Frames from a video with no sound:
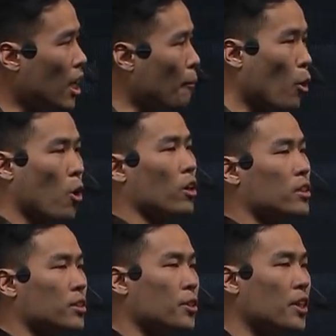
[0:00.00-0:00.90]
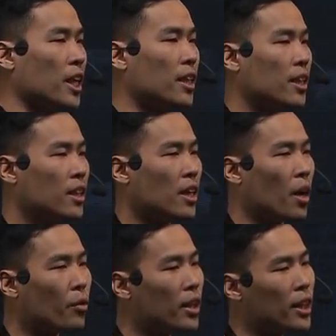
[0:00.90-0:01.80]
of course, you need
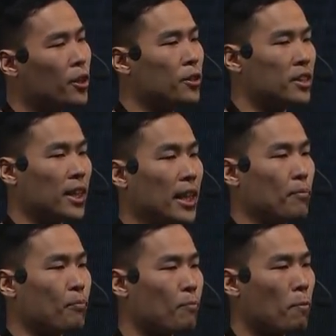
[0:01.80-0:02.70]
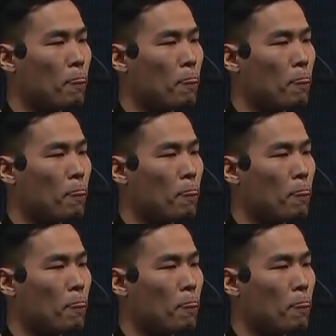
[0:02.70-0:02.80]
a really good team.